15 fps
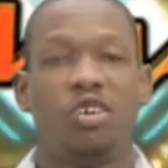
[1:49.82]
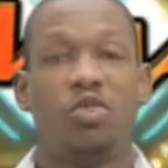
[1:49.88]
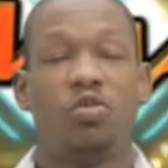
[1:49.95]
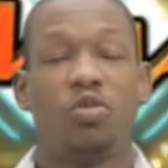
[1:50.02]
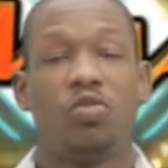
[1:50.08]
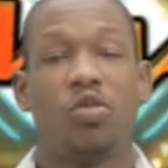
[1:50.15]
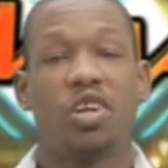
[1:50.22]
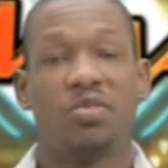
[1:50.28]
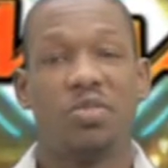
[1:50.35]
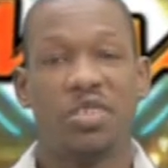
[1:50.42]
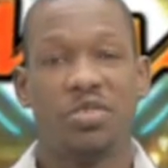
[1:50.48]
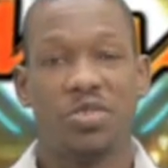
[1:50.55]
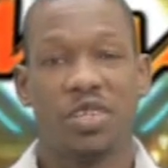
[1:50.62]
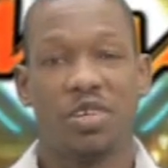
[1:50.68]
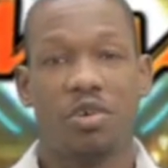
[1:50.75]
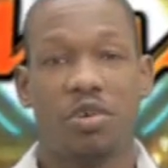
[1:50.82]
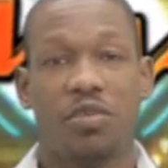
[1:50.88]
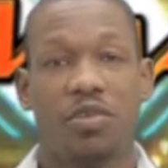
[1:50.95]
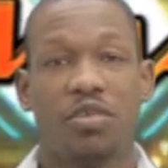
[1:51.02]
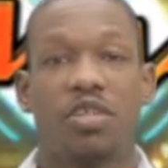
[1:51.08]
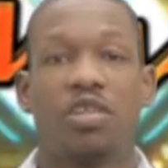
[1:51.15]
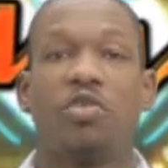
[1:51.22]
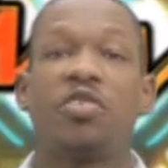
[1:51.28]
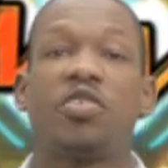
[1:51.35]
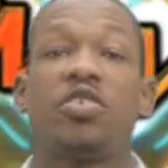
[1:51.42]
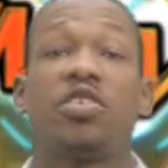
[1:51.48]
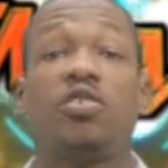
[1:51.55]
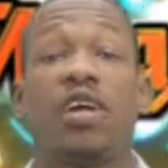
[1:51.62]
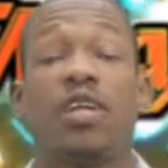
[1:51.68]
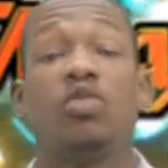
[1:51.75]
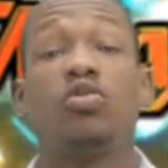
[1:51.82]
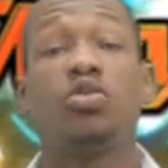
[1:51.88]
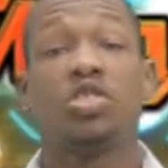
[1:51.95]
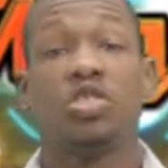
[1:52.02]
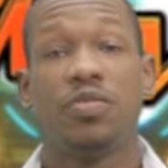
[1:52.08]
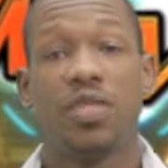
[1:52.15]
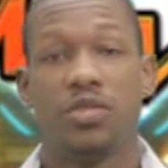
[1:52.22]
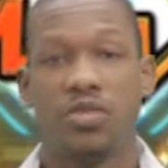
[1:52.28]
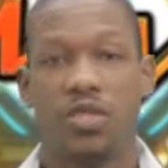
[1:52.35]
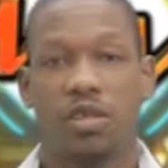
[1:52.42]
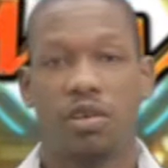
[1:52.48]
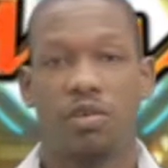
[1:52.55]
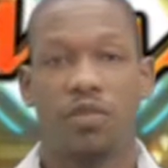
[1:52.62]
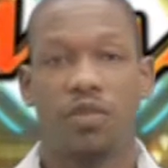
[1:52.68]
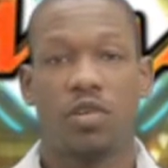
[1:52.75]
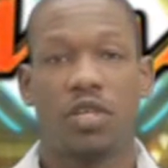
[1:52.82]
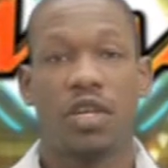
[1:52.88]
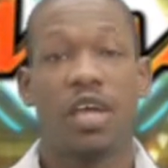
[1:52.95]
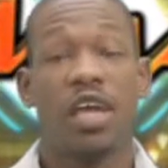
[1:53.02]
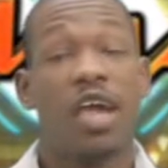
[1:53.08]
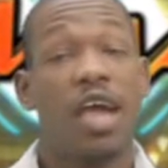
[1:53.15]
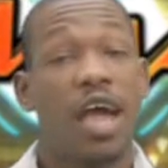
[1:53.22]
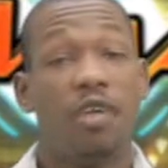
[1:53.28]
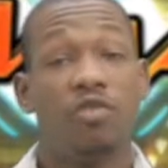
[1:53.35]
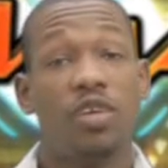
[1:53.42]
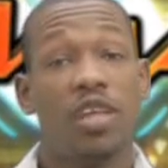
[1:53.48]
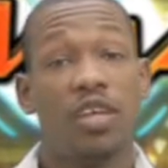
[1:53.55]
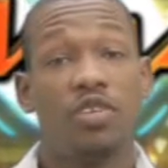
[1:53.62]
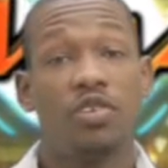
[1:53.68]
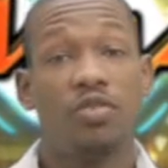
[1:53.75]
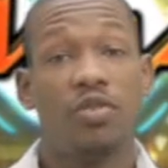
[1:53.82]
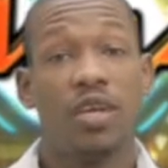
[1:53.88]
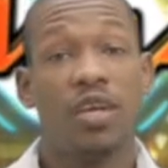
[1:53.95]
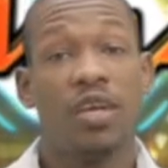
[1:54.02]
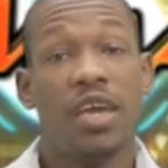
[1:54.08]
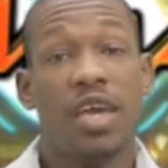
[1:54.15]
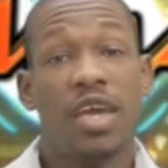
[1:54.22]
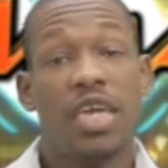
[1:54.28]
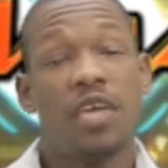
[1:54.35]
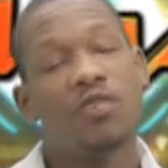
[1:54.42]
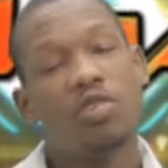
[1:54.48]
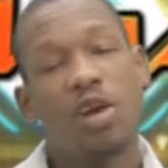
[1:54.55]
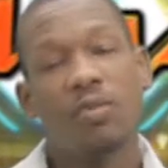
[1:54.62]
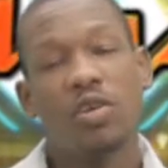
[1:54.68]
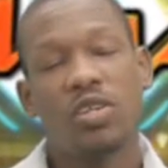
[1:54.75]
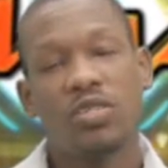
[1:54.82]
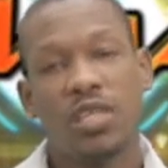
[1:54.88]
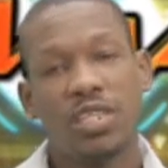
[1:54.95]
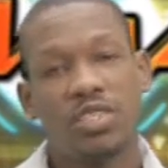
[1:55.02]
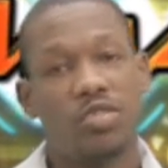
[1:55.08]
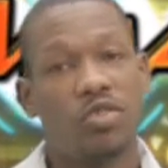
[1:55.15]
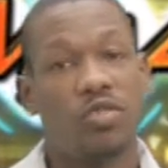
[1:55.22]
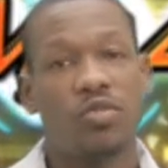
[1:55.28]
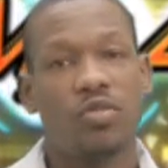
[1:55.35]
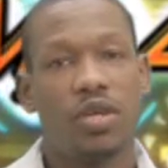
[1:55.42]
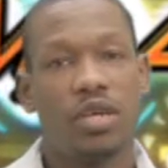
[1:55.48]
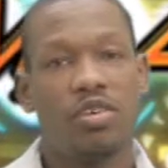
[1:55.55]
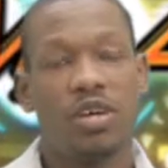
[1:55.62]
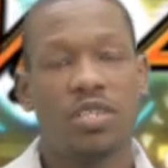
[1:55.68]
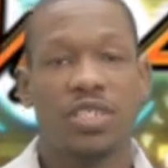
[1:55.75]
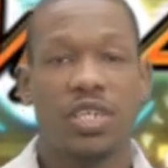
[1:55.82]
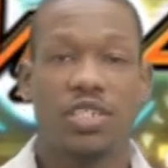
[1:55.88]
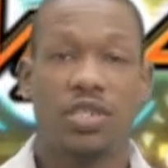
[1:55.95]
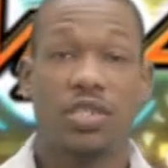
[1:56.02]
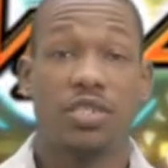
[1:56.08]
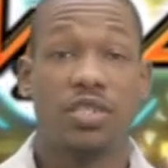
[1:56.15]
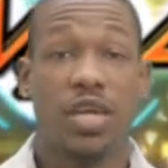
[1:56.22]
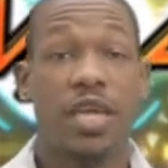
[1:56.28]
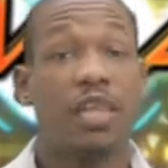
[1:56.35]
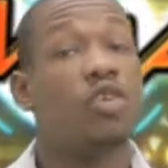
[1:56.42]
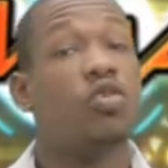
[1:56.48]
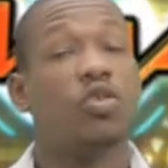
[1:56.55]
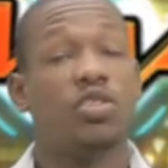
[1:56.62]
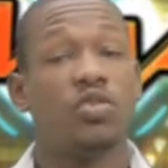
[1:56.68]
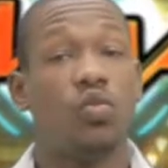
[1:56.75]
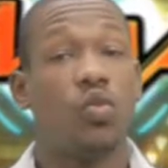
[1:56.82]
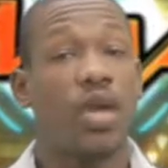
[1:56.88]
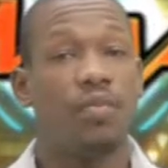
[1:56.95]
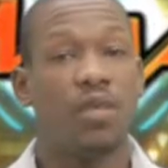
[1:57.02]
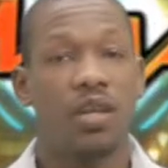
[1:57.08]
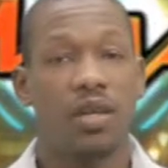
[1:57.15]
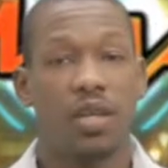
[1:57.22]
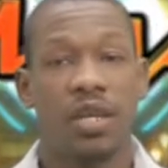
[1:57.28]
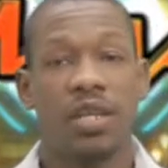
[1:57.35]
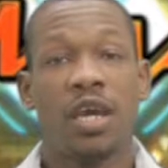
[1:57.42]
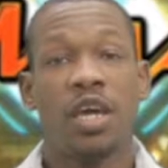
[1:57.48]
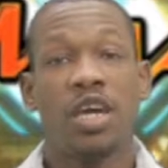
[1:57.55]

you would want to be using crowdfunding. Now we're going to look at who should be using crowdfunding. And really and truly, even though I'm going to list out 3 cross sections, it goes way beyond that.